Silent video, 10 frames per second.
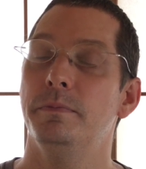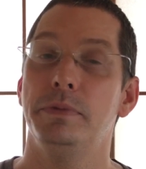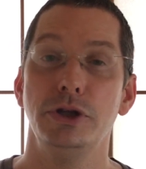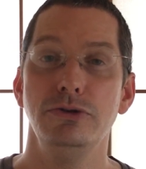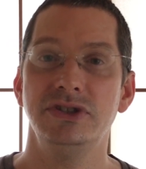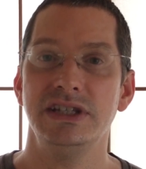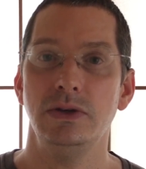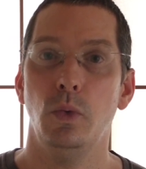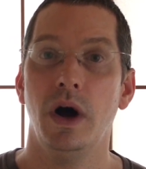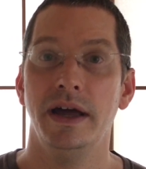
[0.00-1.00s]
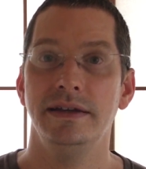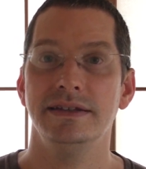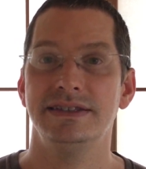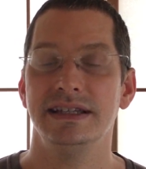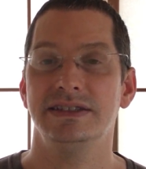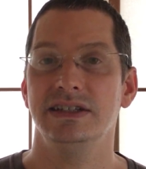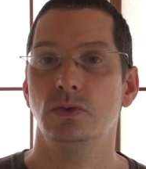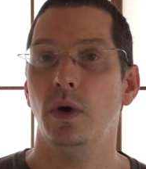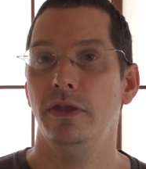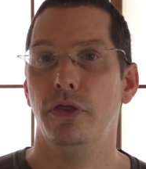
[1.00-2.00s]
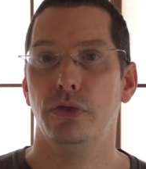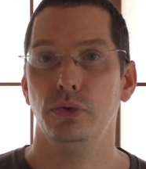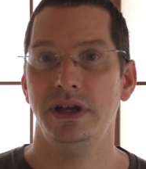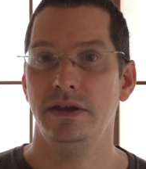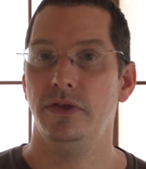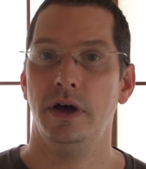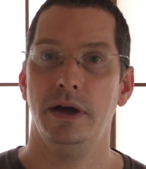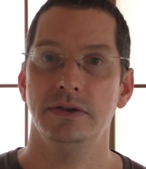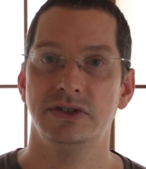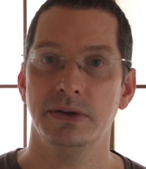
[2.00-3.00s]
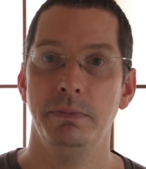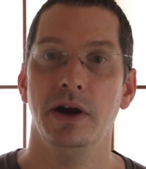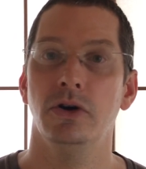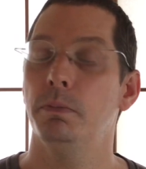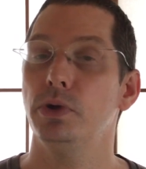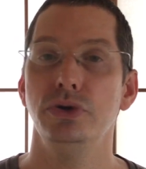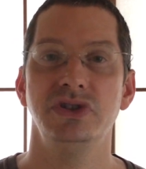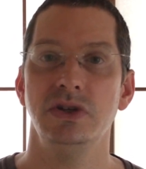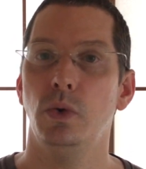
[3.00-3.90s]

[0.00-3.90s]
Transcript: Bluesy 16613, the Submariner Bluesy,